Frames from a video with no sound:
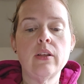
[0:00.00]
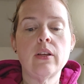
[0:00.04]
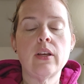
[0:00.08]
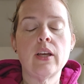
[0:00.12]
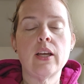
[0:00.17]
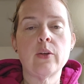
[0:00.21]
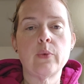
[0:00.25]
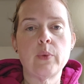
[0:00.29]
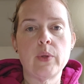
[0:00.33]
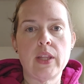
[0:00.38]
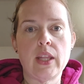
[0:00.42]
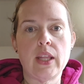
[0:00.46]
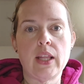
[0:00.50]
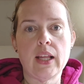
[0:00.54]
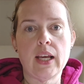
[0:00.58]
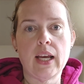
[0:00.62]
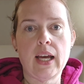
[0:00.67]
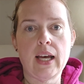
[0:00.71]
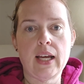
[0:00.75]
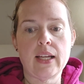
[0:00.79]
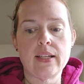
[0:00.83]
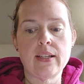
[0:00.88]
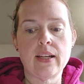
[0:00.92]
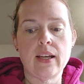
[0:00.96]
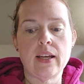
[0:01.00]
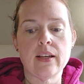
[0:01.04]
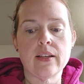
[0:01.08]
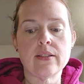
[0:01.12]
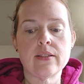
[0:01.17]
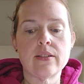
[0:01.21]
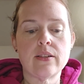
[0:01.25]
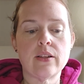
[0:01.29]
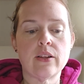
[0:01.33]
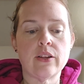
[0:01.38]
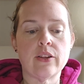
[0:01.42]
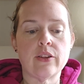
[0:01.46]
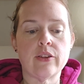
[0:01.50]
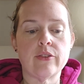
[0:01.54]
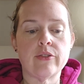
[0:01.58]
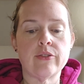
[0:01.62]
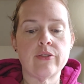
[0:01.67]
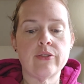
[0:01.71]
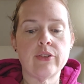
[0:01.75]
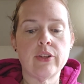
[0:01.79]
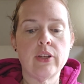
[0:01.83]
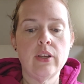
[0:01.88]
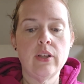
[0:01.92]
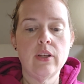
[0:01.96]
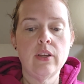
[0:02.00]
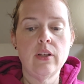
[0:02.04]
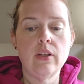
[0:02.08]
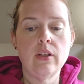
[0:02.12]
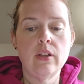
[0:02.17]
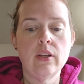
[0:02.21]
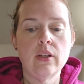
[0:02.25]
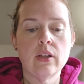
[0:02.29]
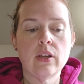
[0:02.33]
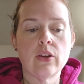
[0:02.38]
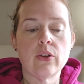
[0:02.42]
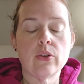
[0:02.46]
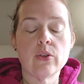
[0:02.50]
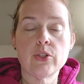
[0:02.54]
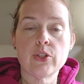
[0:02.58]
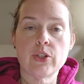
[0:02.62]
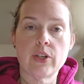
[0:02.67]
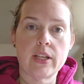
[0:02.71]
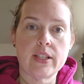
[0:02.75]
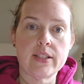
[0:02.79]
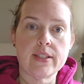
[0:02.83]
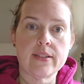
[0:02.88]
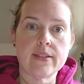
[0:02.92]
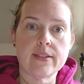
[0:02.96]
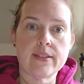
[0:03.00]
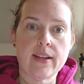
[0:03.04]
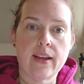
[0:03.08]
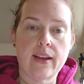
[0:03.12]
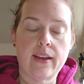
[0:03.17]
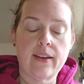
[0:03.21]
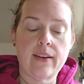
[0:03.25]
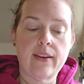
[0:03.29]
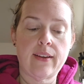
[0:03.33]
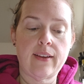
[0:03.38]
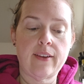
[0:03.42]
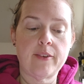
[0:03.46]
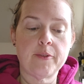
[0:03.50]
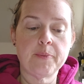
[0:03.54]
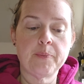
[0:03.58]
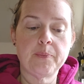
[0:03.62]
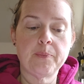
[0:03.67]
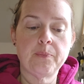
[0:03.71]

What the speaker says: and within the context of culture and society.